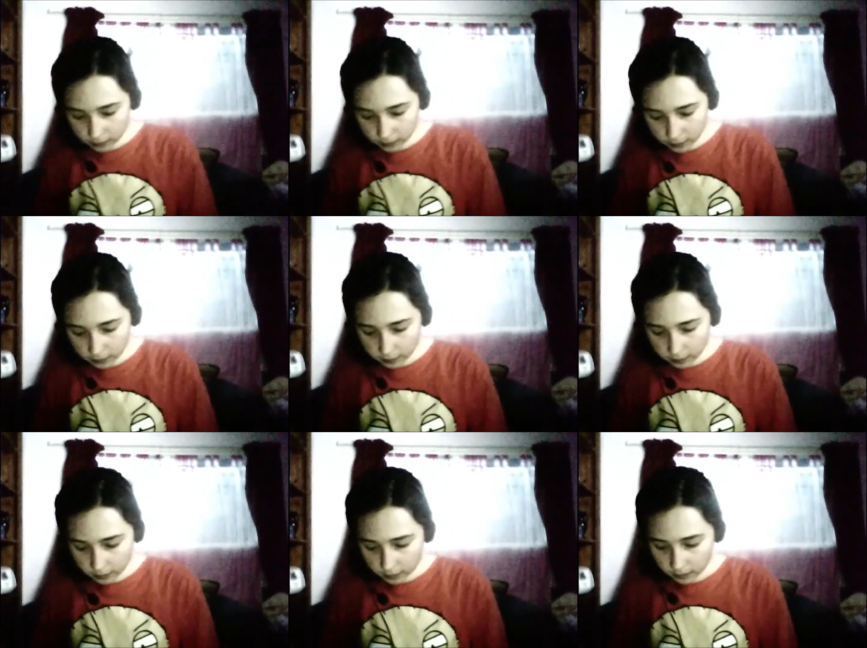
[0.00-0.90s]

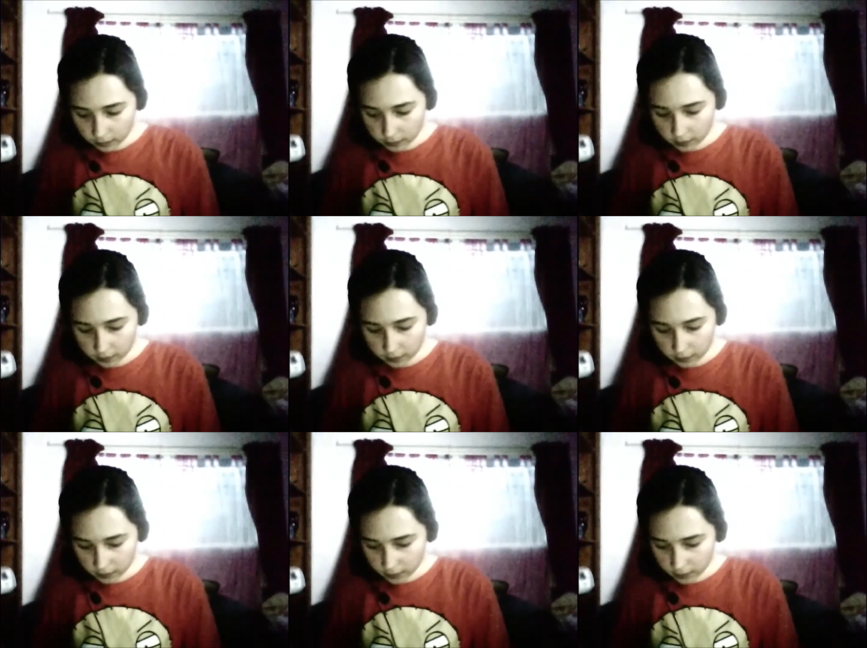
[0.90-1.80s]

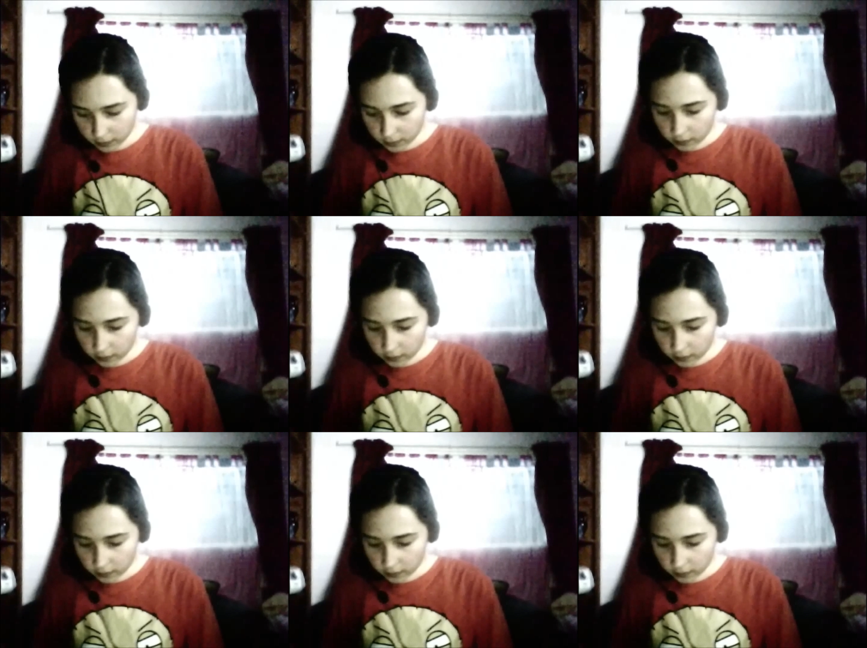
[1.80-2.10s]
(no one is talking)